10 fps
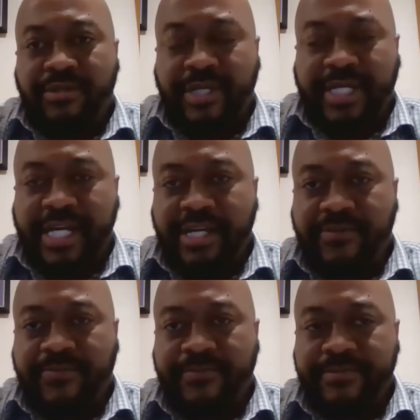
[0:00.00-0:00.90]
Okay.
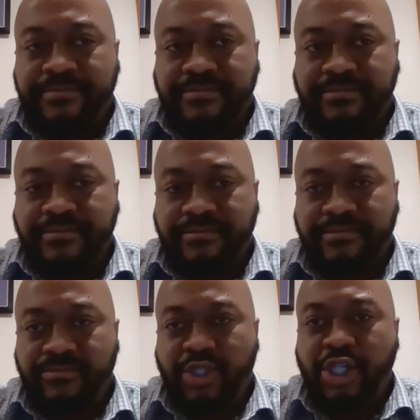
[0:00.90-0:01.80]

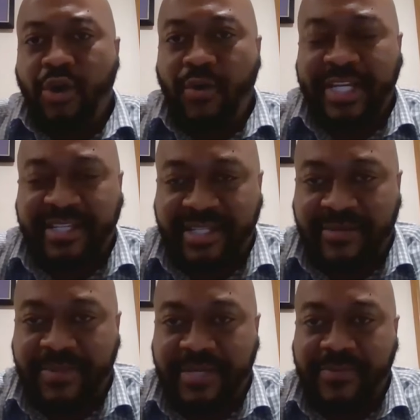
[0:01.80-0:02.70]
You only
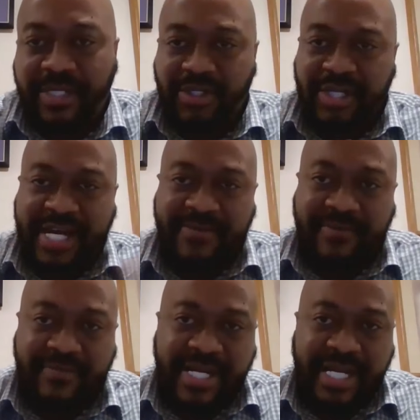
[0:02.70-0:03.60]
something because you have the
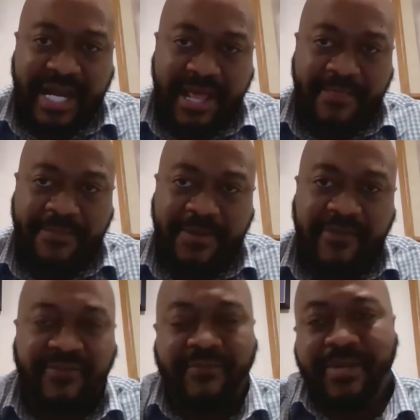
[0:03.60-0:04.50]
money.
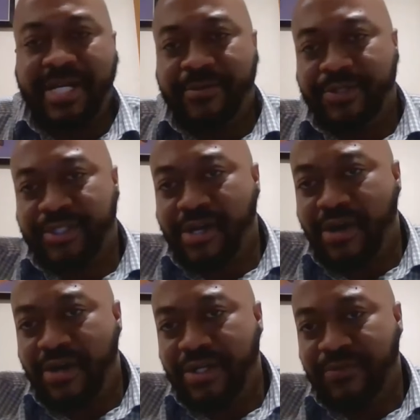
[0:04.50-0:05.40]
If the money was
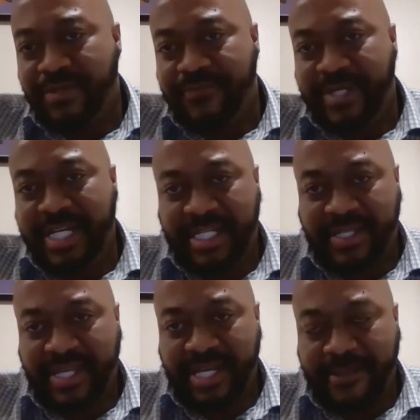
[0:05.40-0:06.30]
gone, you wouldn't be
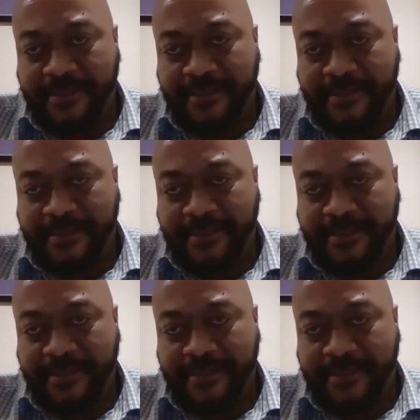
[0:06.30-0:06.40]
anything.